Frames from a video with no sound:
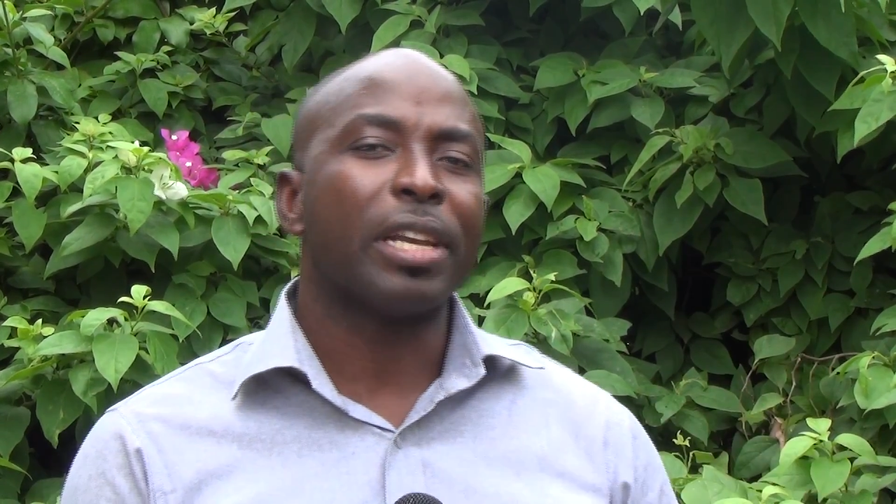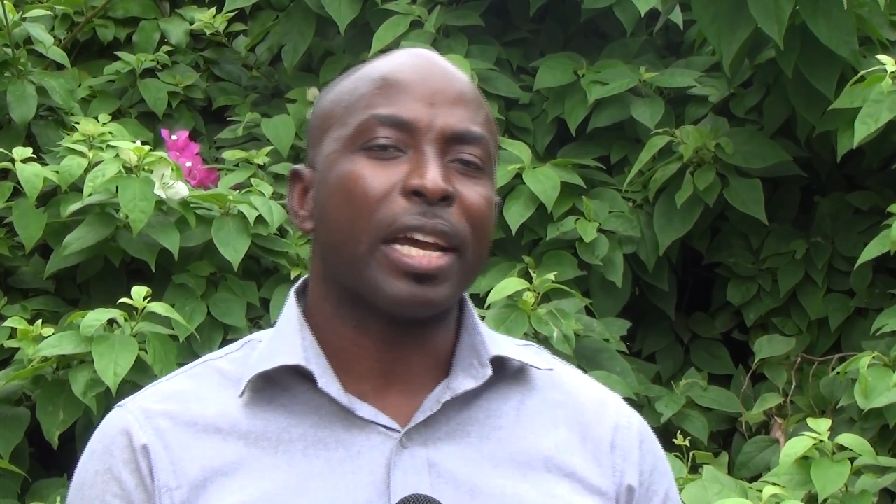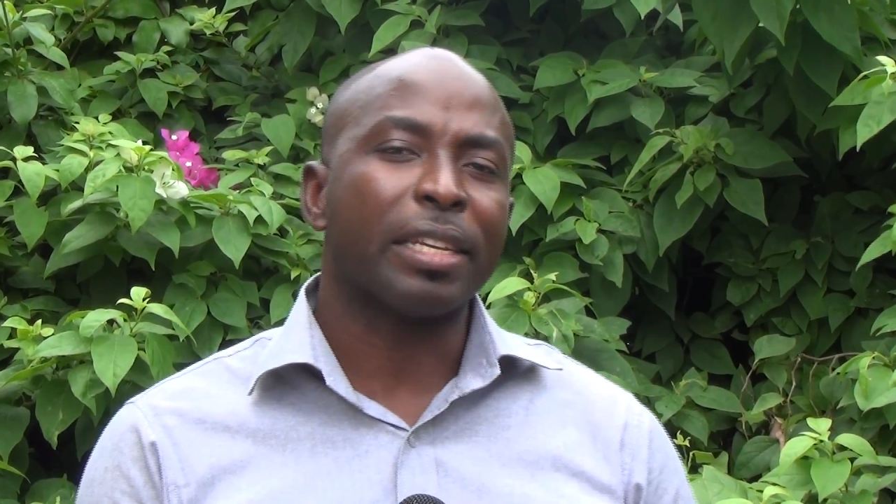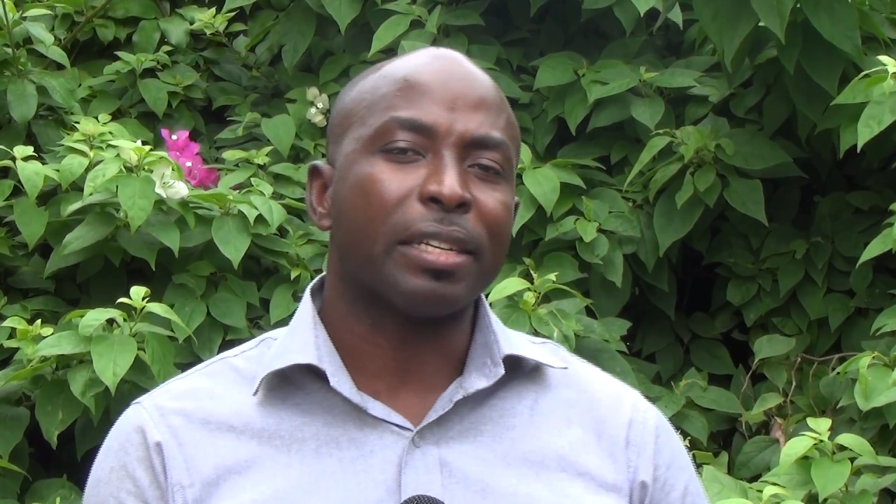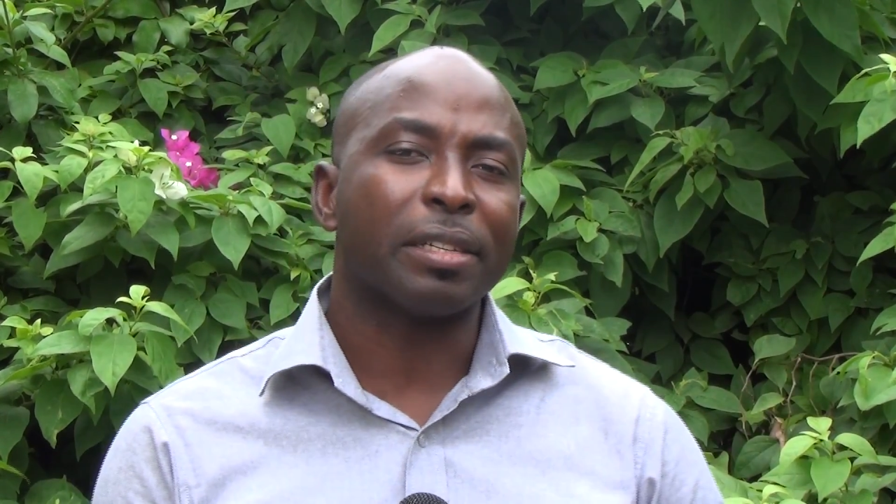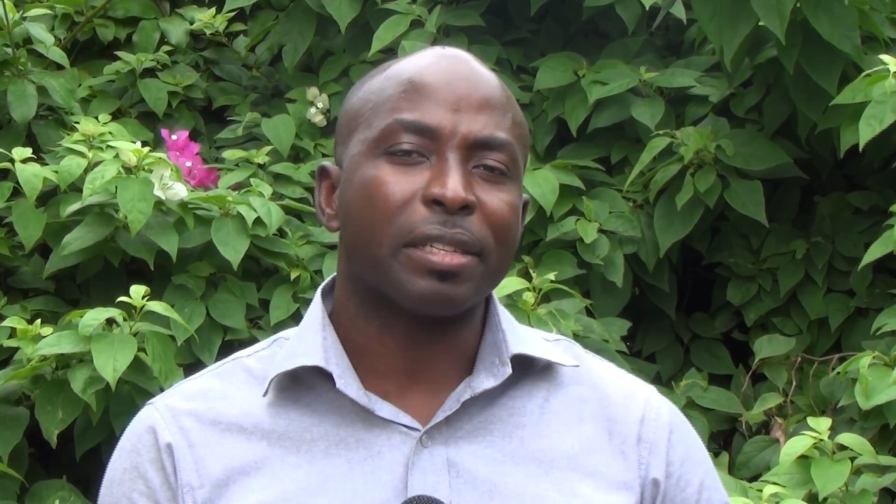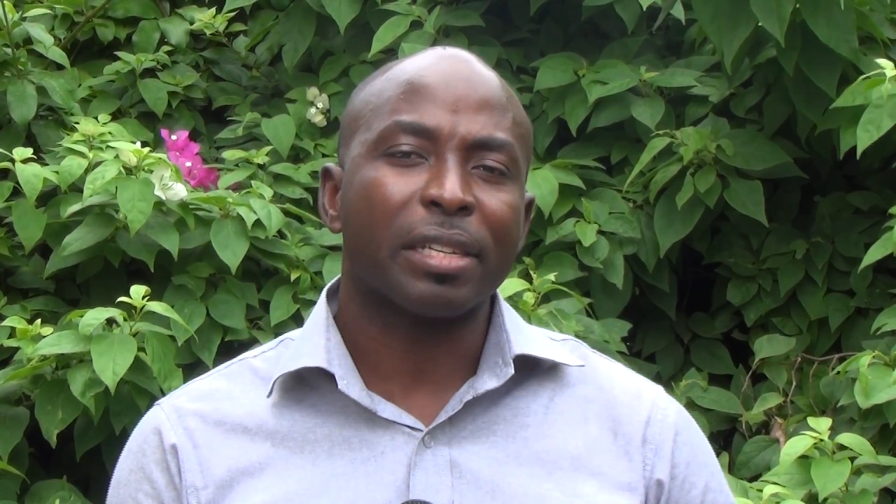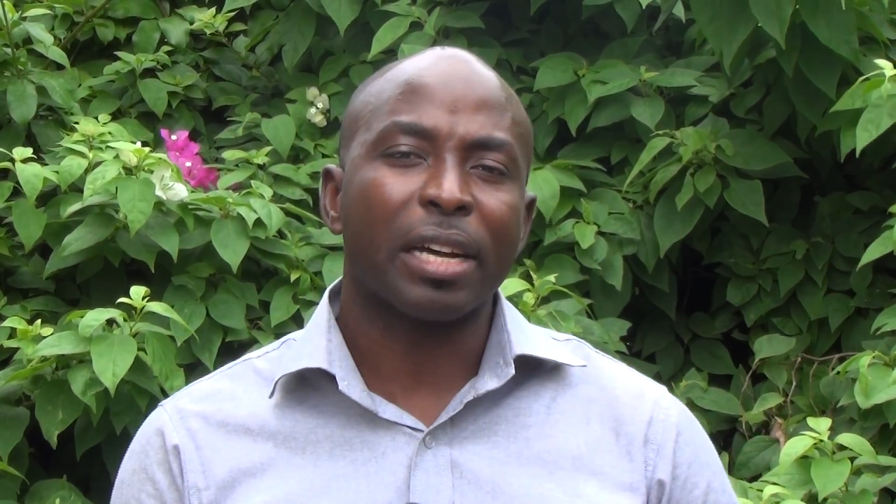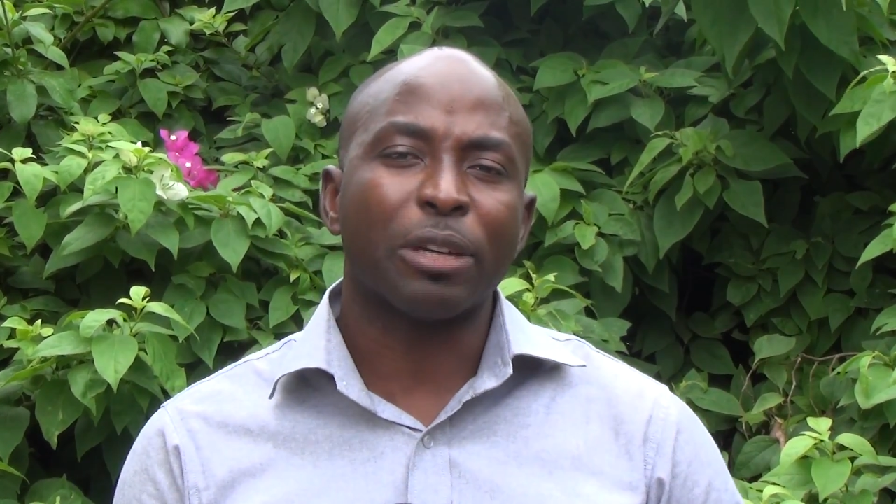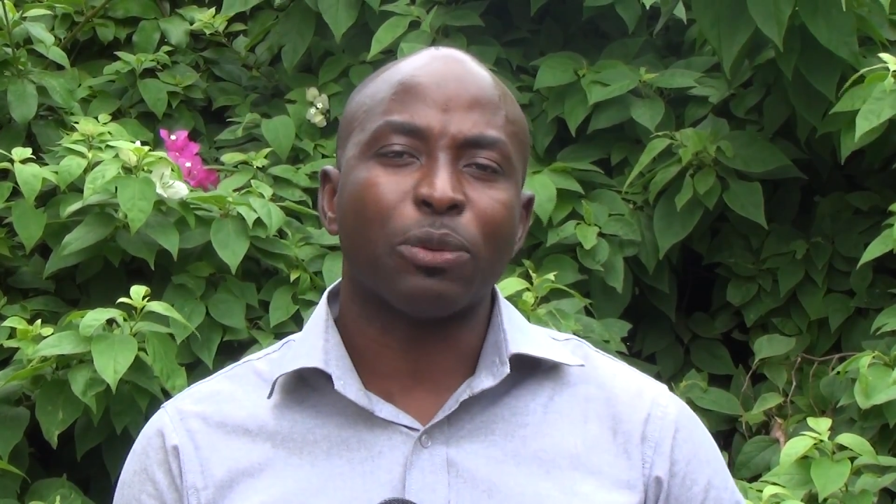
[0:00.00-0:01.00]
like
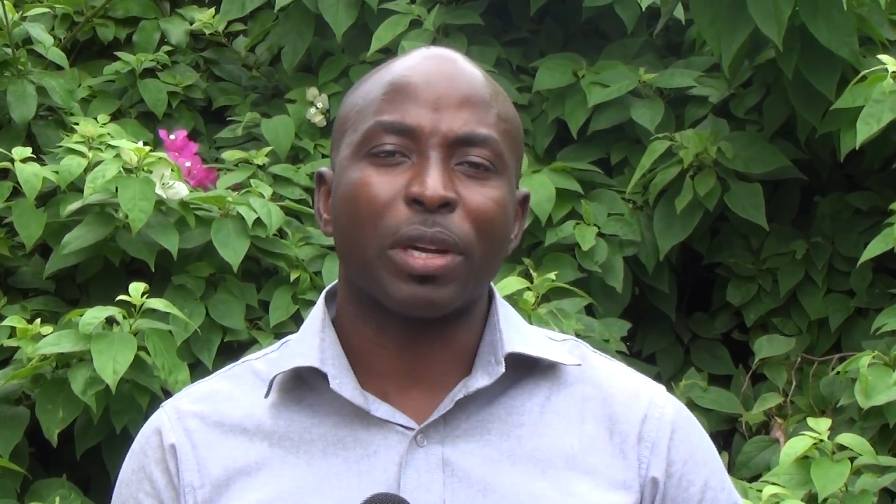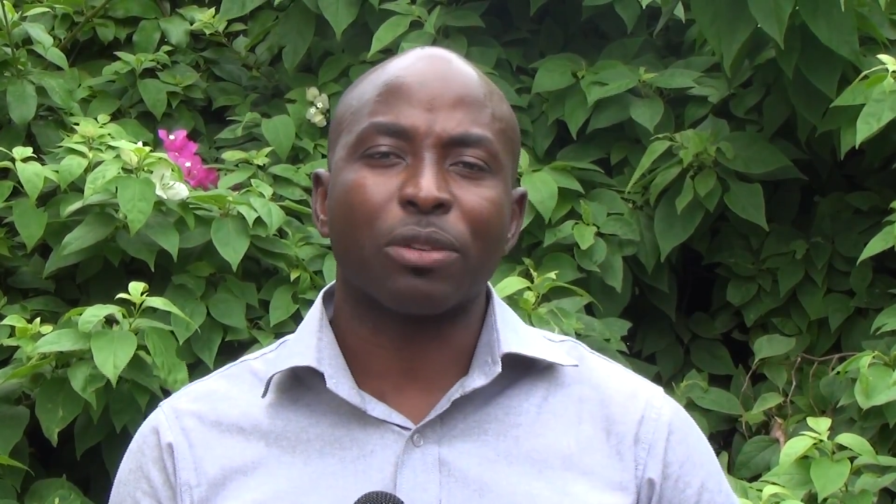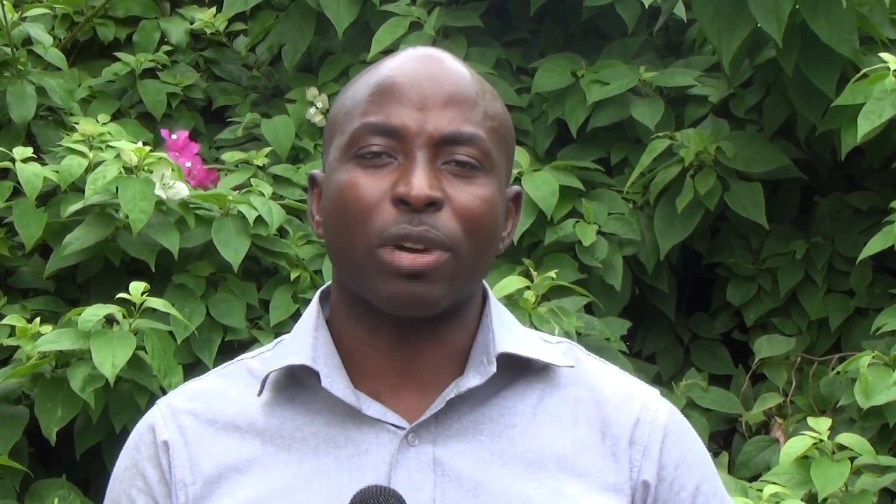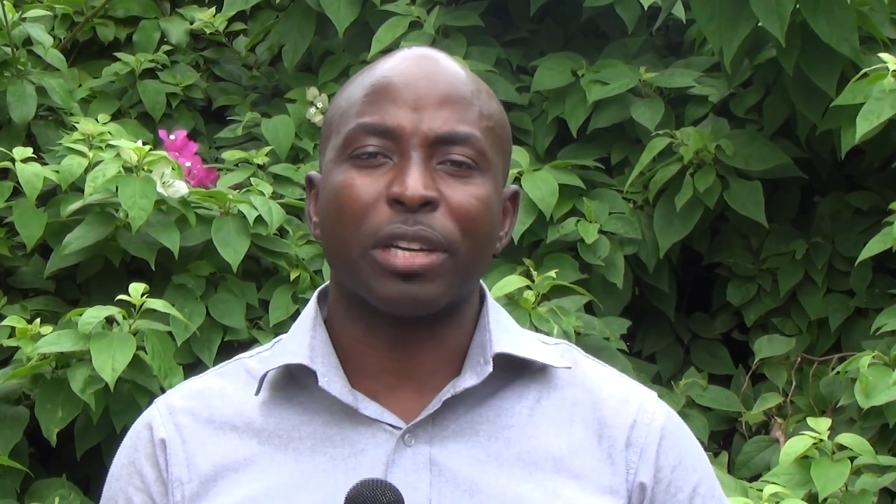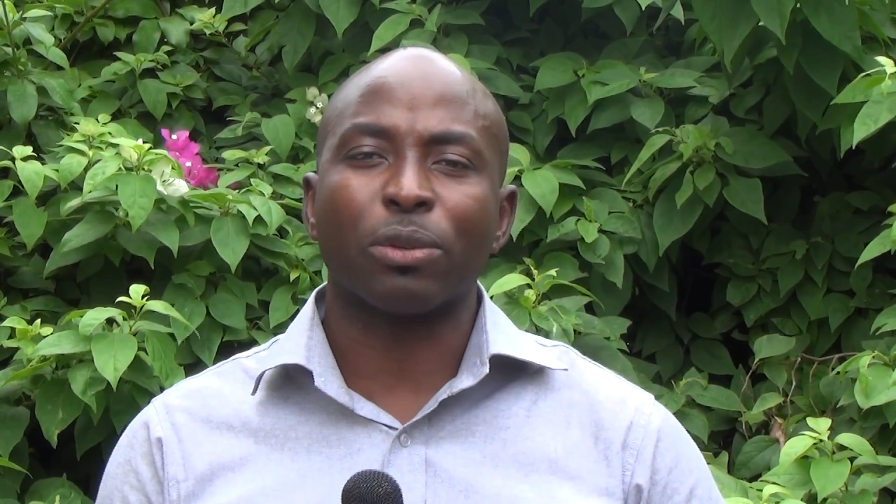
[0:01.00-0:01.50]
this? How do I try